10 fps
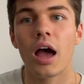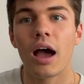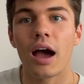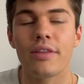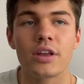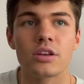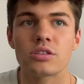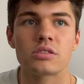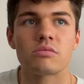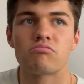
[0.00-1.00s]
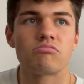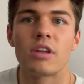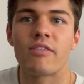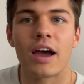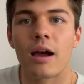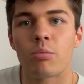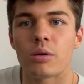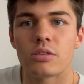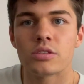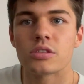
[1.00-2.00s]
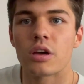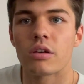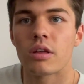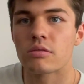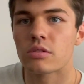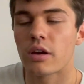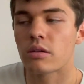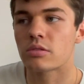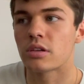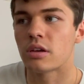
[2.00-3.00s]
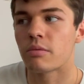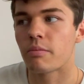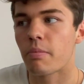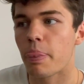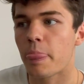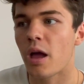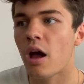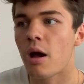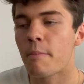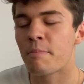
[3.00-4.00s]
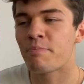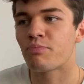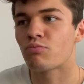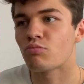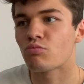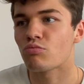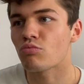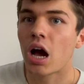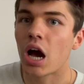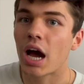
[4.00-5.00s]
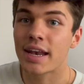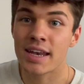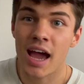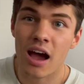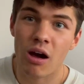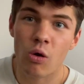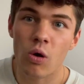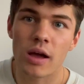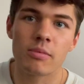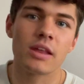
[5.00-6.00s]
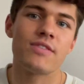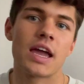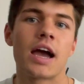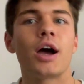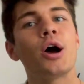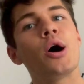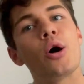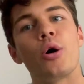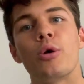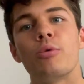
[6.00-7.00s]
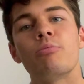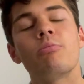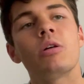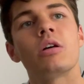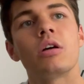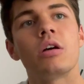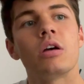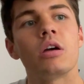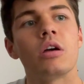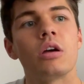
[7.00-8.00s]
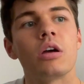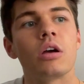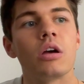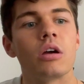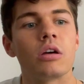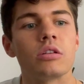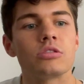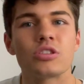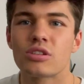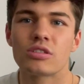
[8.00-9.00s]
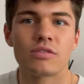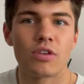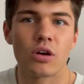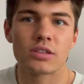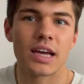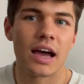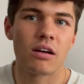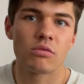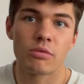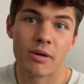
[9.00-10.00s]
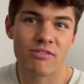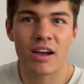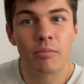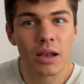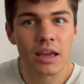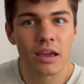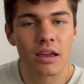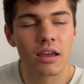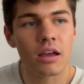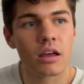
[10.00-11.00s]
and then it just never happened, so that was great, wasn't it? I now am living at home just because of lockdown with my family,